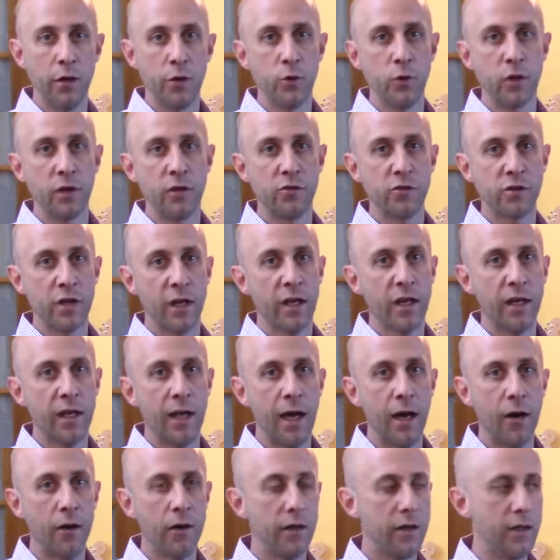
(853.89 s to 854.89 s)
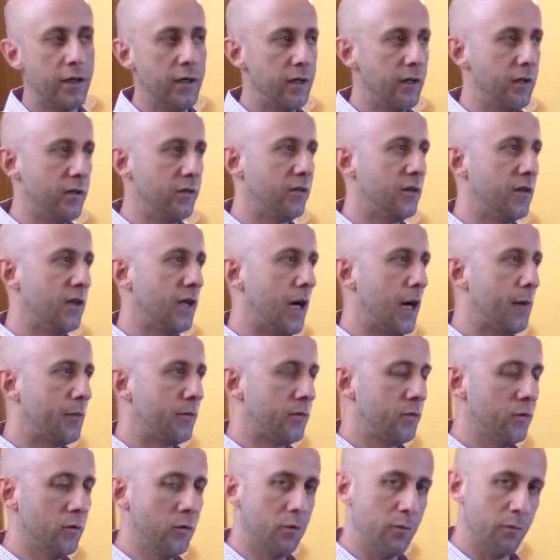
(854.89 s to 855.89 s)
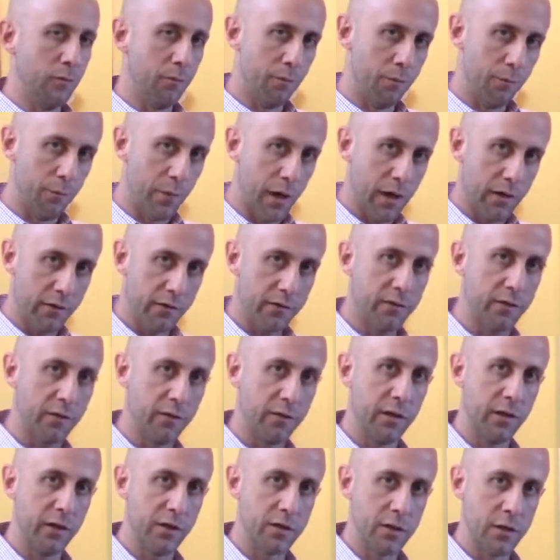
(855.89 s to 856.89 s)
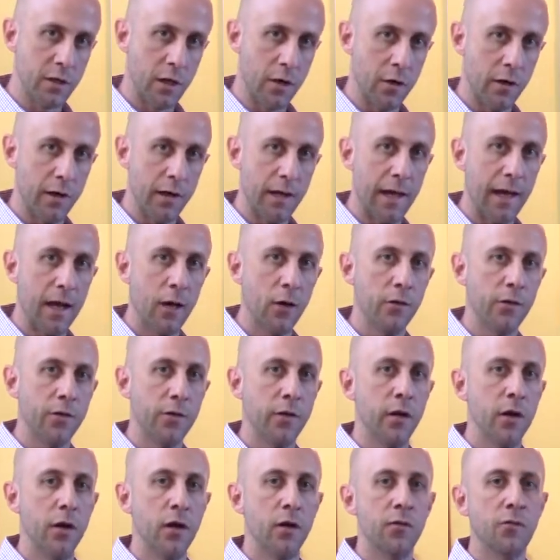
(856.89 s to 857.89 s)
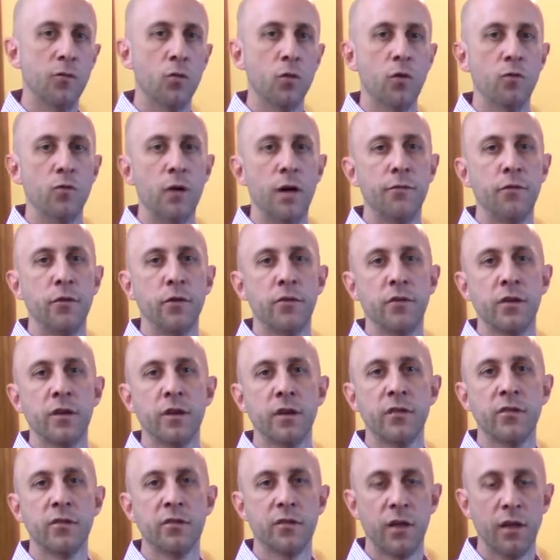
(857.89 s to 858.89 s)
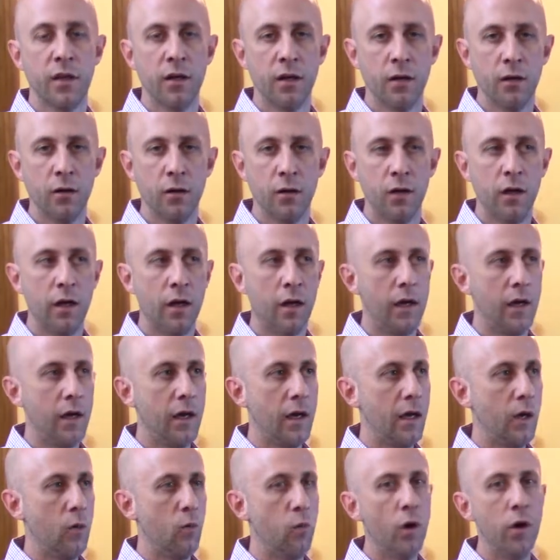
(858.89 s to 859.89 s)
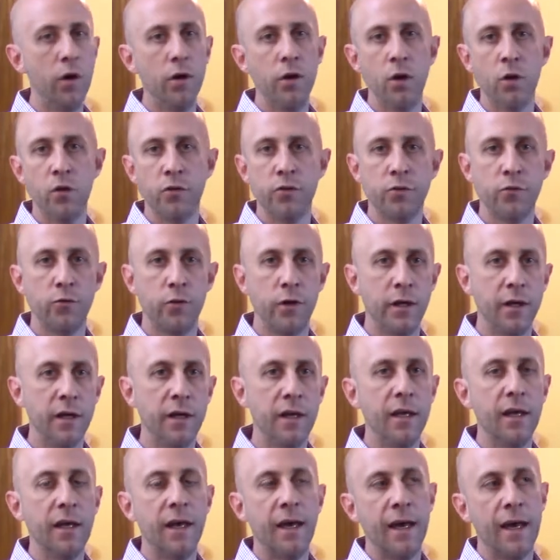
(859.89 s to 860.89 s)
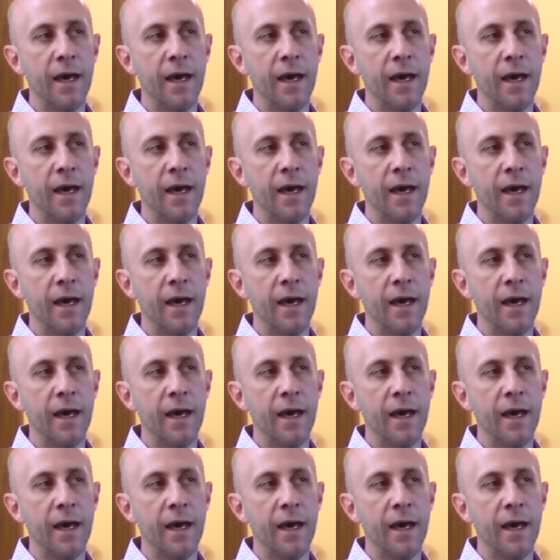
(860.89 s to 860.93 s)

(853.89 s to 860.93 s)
You can check it out. It is the absolute best dictionary out there for referencing a scale and what notes are in it,